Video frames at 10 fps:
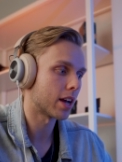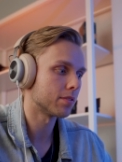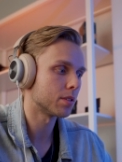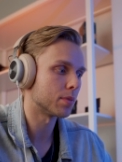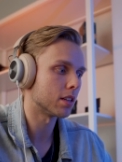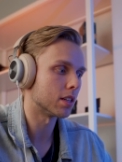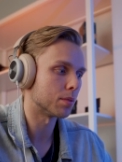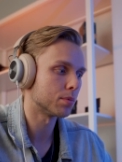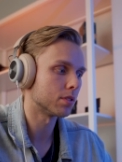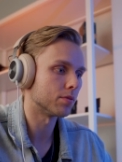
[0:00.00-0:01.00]
have some of the
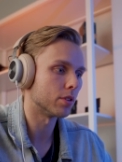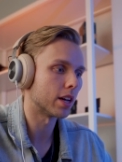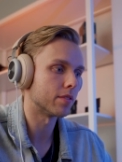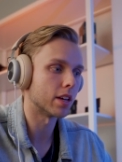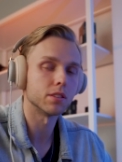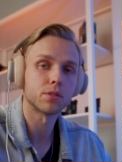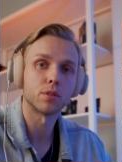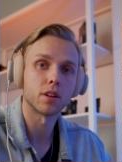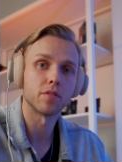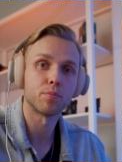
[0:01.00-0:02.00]
clips. So if you have any
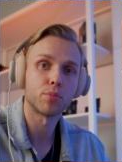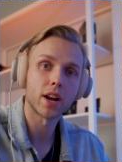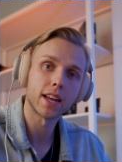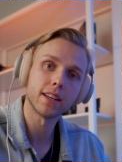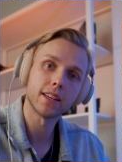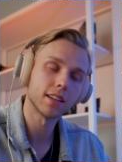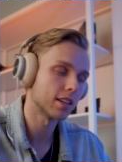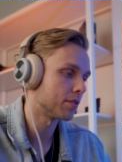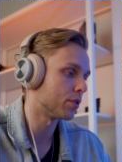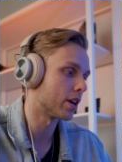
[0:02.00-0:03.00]
sort of branding,
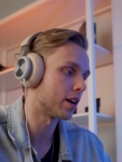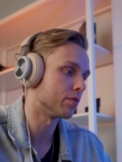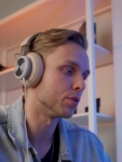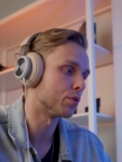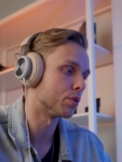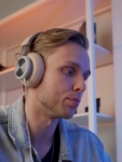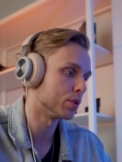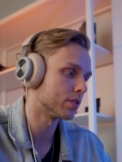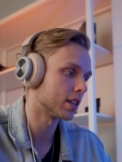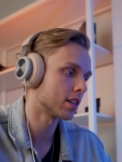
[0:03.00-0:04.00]
if you have your
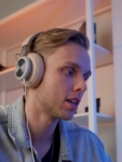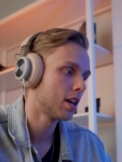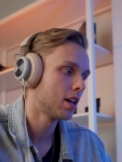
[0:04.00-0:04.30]
music,